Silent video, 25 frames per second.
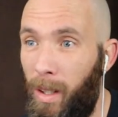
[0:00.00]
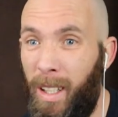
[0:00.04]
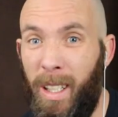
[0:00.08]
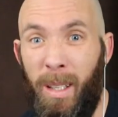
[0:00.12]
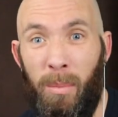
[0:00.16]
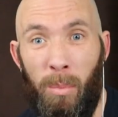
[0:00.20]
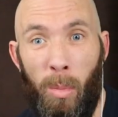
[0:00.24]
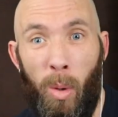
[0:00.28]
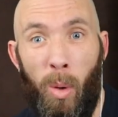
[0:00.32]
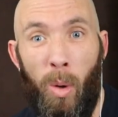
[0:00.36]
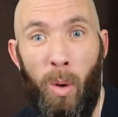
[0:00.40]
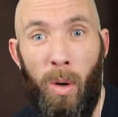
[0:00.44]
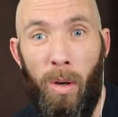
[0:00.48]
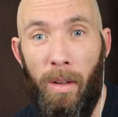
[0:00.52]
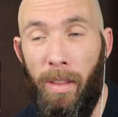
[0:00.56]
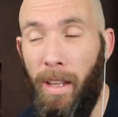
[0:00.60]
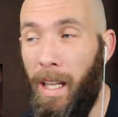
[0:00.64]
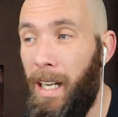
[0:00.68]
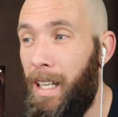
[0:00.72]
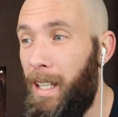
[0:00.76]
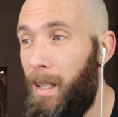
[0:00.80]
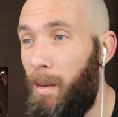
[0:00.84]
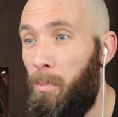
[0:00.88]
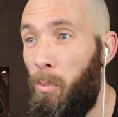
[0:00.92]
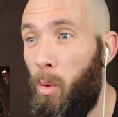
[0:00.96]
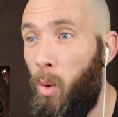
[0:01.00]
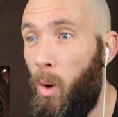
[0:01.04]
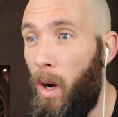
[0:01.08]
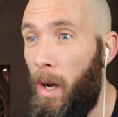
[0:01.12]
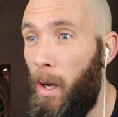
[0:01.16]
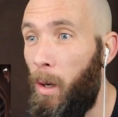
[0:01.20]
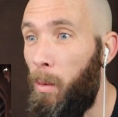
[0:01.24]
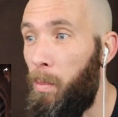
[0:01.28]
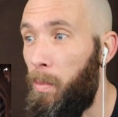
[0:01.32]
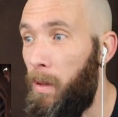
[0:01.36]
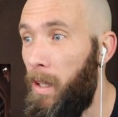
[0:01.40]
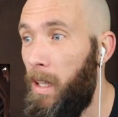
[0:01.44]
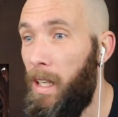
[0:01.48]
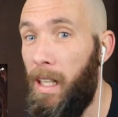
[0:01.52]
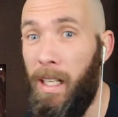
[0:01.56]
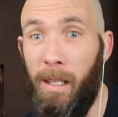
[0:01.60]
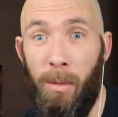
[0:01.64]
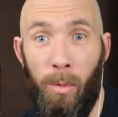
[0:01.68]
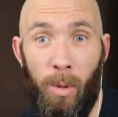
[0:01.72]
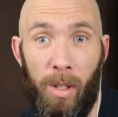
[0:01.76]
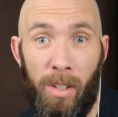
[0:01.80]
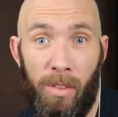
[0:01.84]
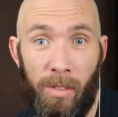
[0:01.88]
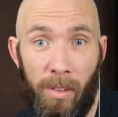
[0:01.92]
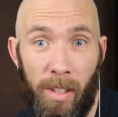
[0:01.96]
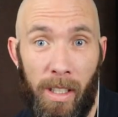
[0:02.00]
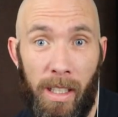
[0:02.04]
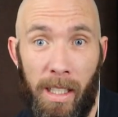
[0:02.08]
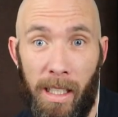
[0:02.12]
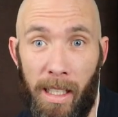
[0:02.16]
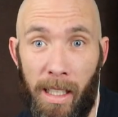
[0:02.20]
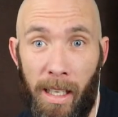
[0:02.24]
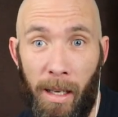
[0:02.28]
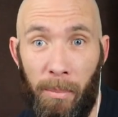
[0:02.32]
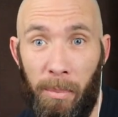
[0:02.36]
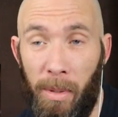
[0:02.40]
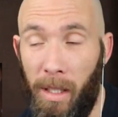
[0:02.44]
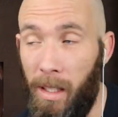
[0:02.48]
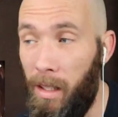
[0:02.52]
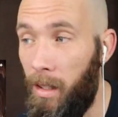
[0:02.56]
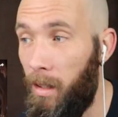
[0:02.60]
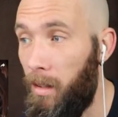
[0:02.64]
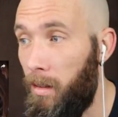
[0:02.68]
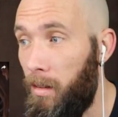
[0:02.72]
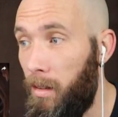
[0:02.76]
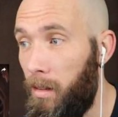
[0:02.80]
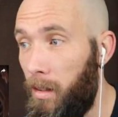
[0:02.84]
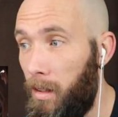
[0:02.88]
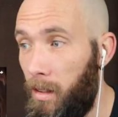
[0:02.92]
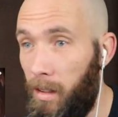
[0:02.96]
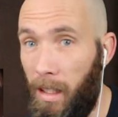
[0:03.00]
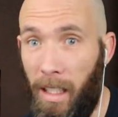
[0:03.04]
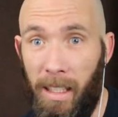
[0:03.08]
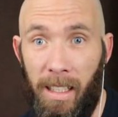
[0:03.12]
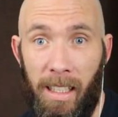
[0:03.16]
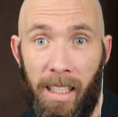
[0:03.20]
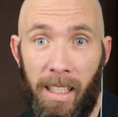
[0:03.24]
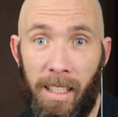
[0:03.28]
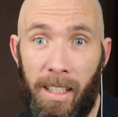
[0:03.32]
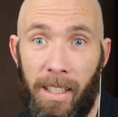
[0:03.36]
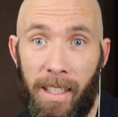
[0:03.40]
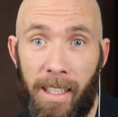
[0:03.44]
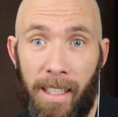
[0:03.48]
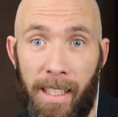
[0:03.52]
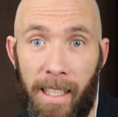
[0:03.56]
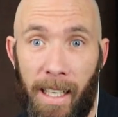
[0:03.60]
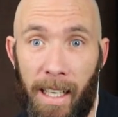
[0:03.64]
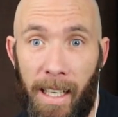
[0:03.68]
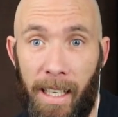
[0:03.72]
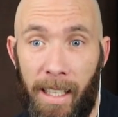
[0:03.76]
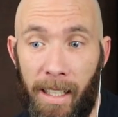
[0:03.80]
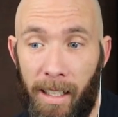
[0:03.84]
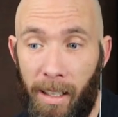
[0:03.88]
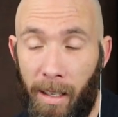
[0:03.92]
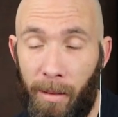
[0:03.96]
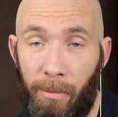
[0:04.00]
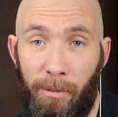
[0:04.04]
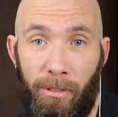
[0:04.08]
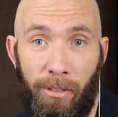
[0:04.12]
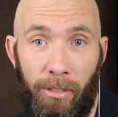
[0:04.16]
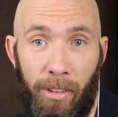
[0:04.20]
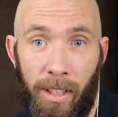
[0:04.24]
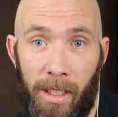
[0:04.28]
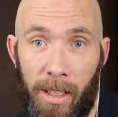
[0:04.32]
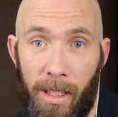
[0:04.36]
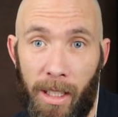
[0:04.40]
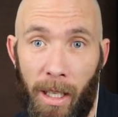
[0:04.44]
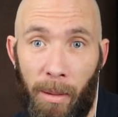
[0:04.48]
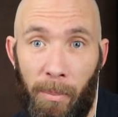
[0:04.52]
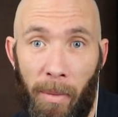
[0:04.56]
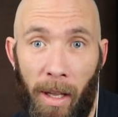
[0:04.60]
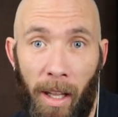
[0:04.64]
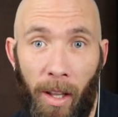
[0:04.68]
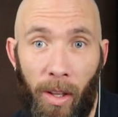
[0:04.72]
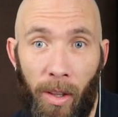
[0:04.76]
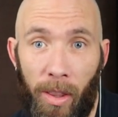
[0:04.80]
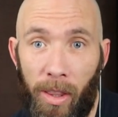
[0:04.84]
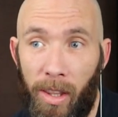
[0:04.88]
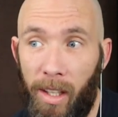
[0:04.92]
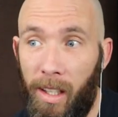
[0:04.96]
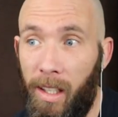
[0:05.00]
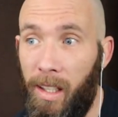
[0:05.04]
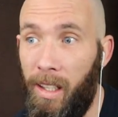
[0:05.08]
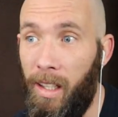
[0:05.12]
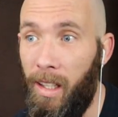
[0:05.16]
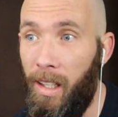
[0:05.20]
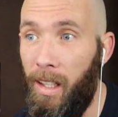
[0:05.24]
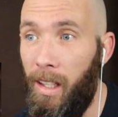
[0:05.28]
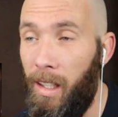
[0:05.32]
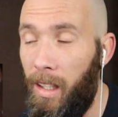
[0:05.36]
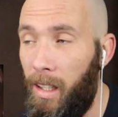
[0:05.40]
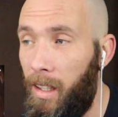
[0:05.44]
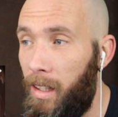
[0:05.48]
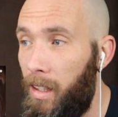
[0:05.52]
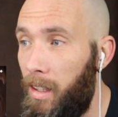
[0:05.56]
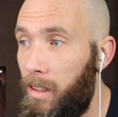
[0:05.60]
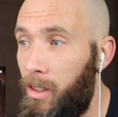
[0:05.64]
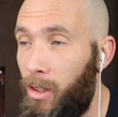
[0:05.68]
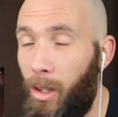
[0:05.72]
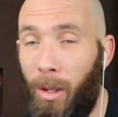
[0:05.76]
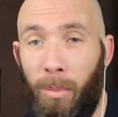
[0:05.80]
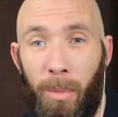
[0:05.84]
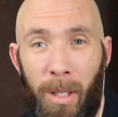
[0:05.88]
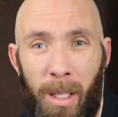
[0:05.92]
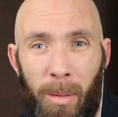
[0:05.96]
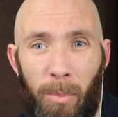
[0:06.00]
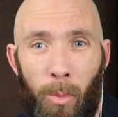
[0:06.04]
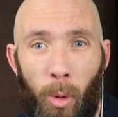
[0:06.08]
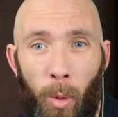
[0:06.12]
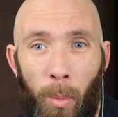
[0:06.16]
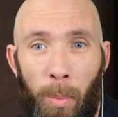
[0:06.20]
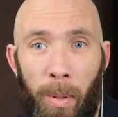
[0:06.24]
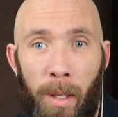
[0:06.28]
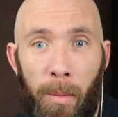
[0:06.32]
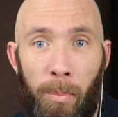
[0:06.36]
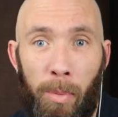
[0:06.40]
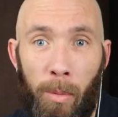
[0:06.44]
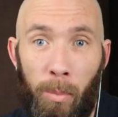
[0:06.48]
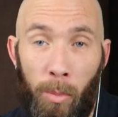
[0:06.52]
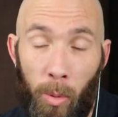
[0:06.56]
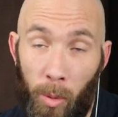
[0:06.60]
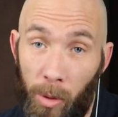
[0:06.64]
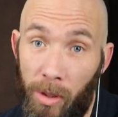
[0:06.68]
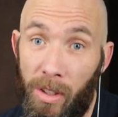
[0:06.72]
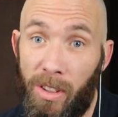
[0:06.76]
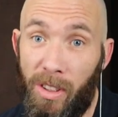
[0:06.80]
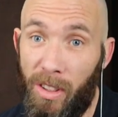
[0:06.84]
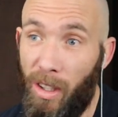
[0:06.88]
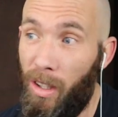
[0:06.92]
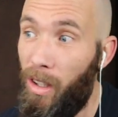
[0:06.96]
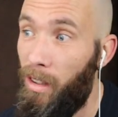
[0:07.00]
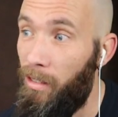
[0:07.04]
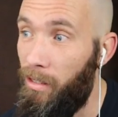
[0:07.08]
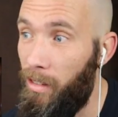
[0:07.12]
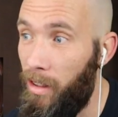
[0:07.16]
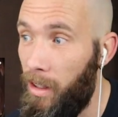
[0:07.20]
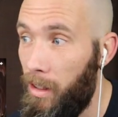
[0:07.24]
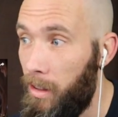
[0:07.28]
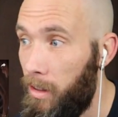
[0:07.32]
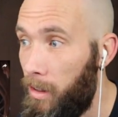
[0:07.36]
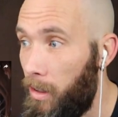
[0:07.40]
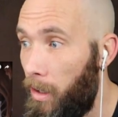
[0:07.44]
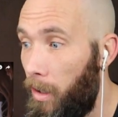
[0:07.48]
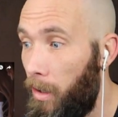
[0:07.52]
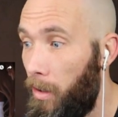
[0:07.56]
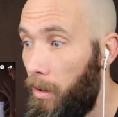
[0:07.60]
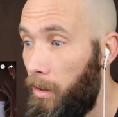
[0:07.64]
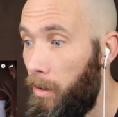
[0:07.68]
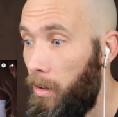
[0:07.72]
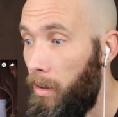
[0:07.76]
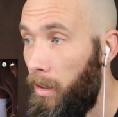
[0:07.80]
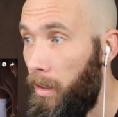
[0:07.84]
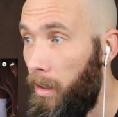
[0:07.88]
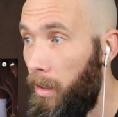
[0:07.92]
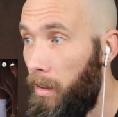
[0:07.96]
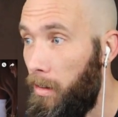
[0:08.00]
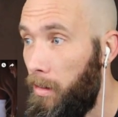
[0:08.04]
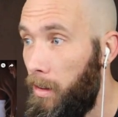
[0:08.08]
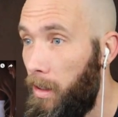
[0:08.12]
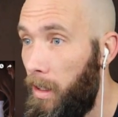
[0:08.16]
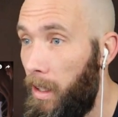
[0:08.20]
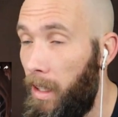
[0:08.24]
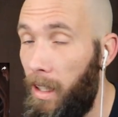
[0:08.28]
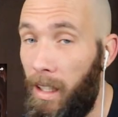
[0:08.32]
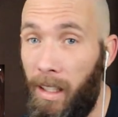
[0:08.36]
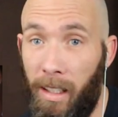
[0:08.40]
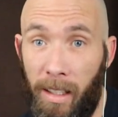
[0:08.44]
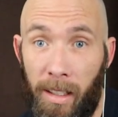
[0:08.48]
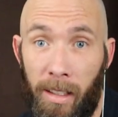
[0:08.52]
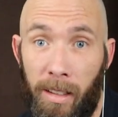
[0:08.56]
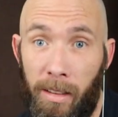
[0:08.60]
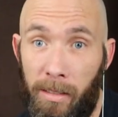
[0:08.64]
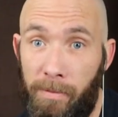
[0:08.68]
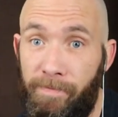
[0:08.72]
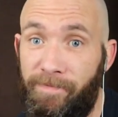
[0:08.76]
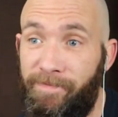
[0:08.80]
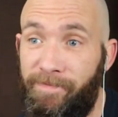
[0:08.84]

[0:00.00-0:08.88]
we need more. They need more help than anyone, really. I mean, at the end of the day, I'm fit and I'm healthy. There's so many more people more deserving. So, yeah.